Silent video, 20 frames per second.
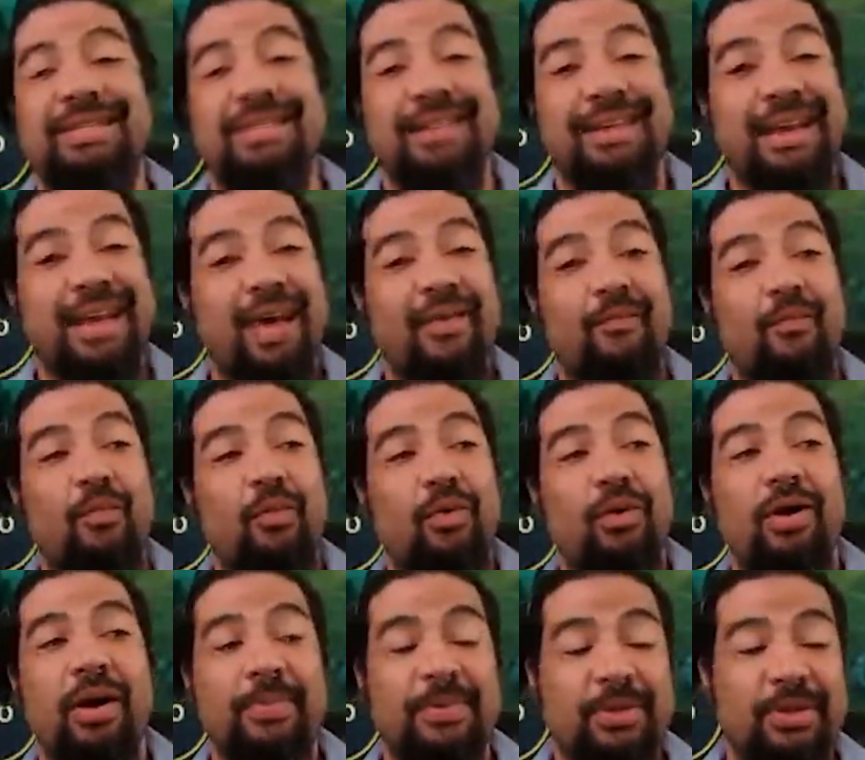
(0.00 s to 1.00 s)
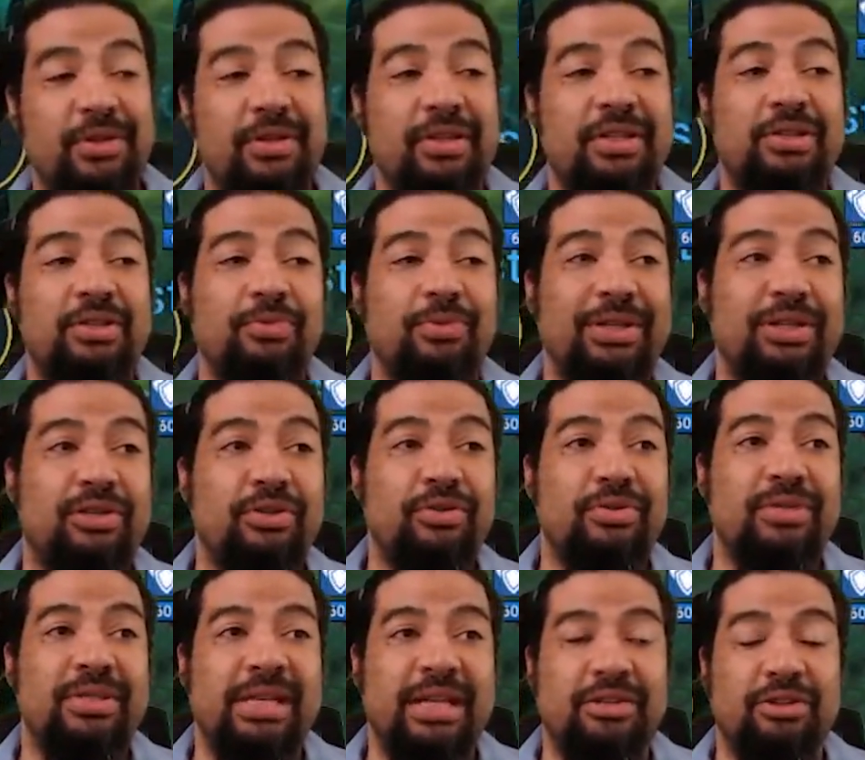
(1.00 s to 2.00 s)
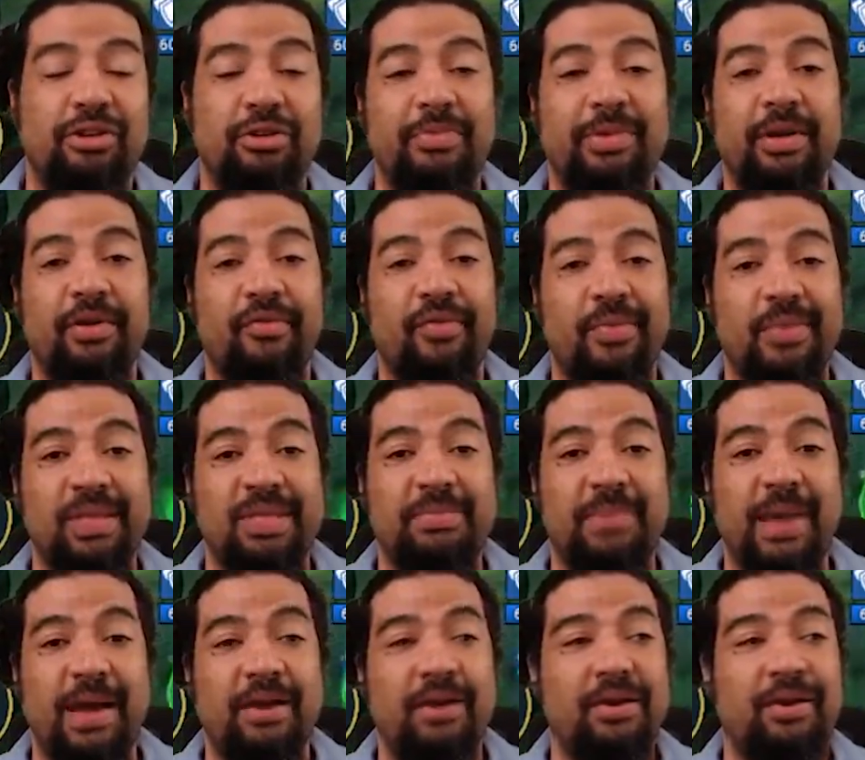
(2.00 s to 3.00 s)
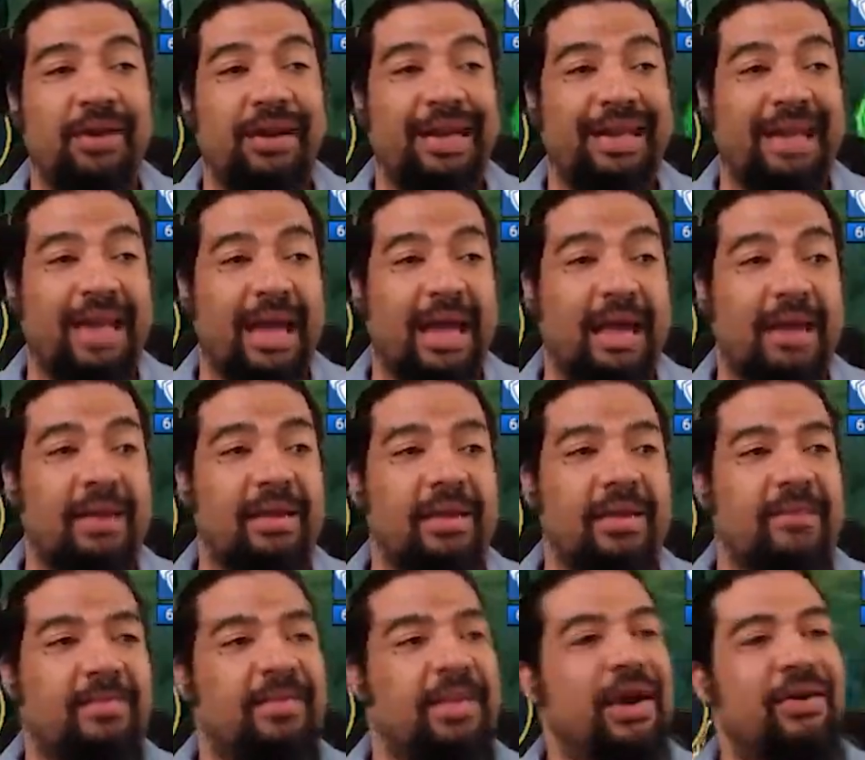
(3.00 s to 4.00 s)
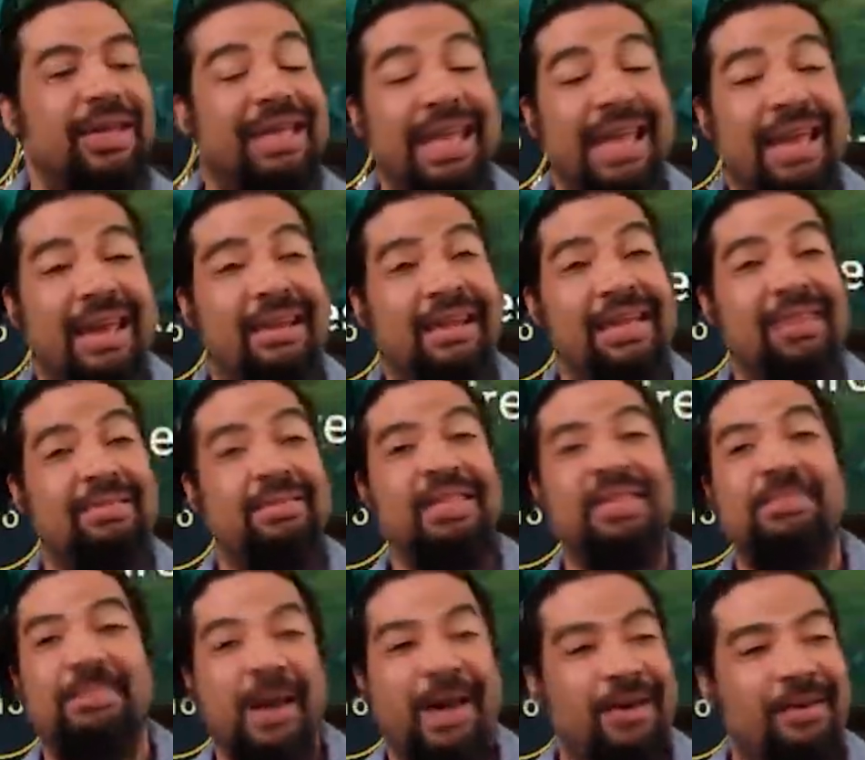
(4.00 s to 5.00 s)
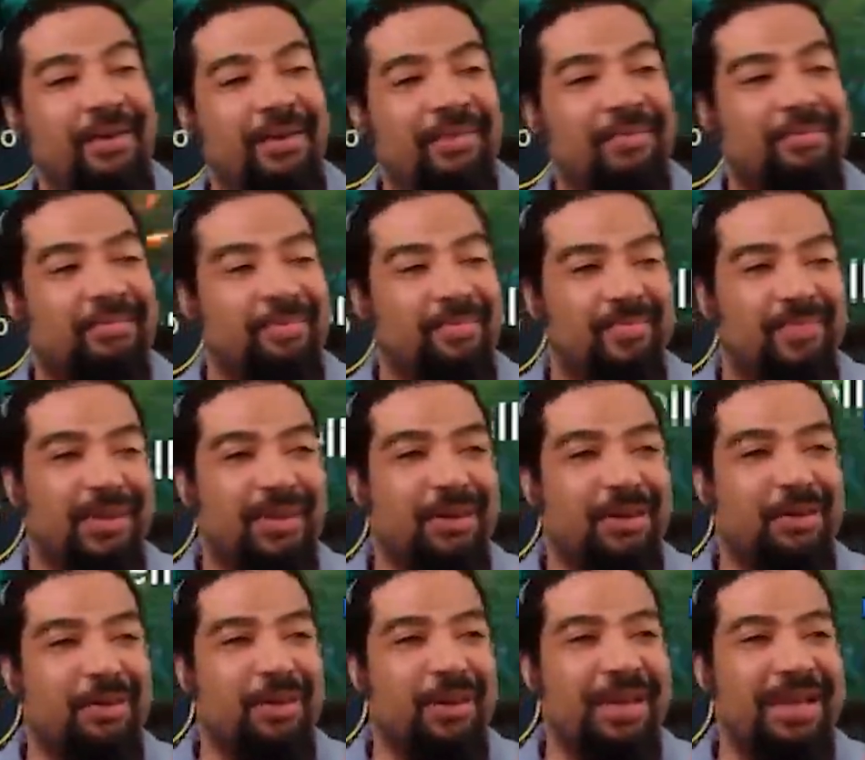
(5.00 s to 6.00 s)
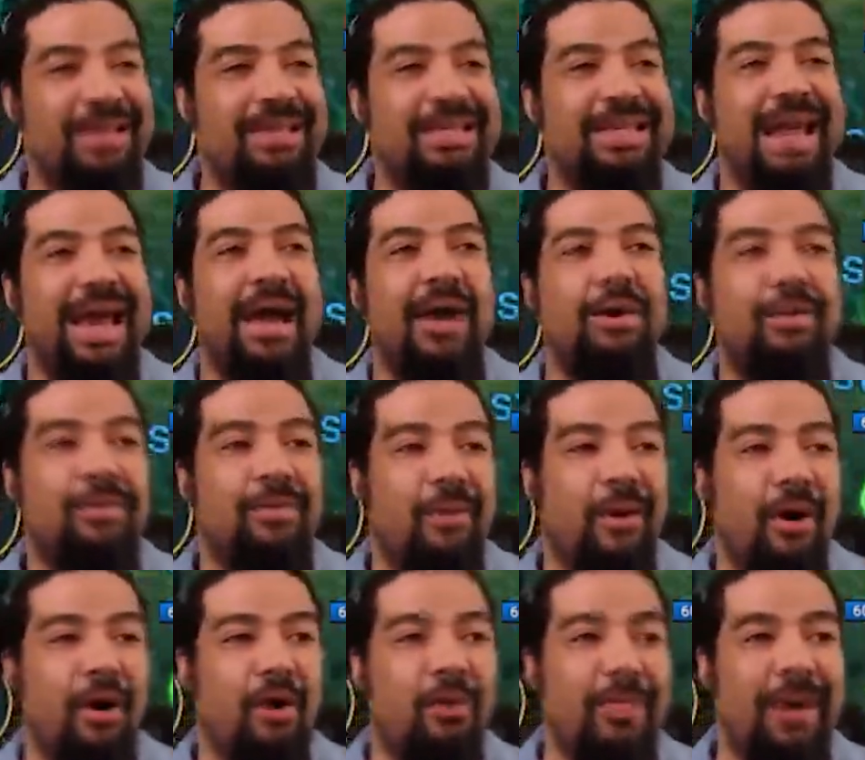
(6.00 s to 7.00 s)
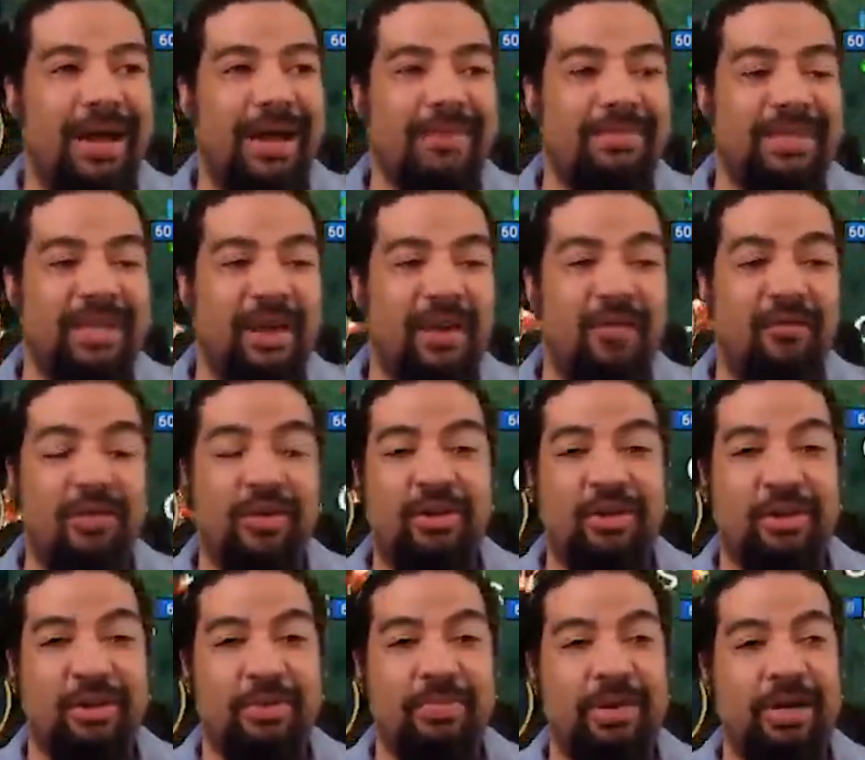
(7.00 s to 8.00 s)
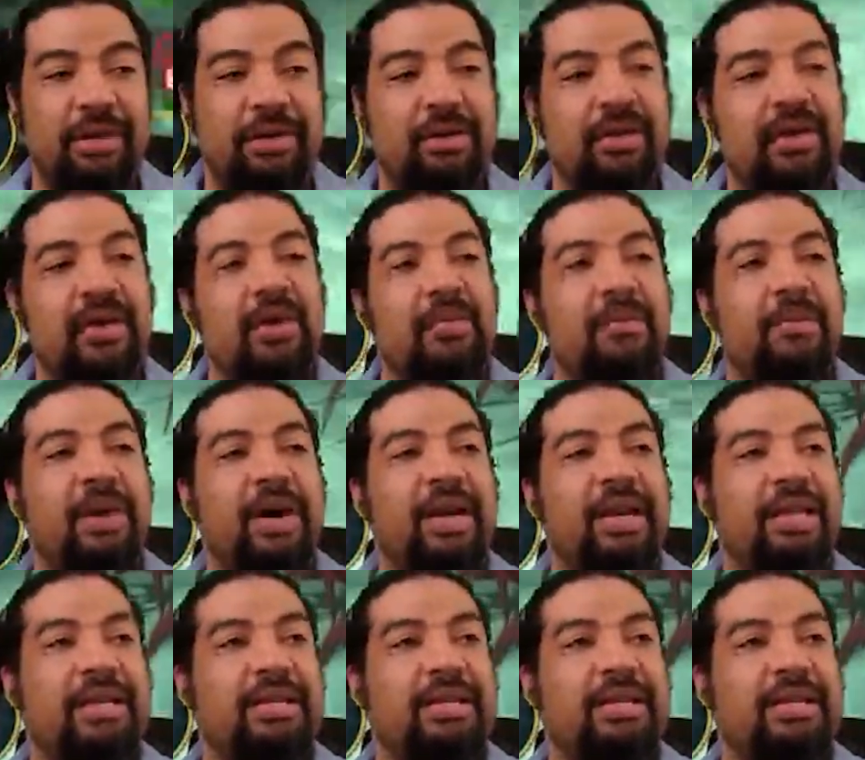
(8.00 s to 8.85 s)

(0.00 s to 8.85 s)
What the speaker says: he's going to have more opportunity to reduce that turn meter from the spider again. Now, he can't keep the spider queen down all by himself with turn meter, but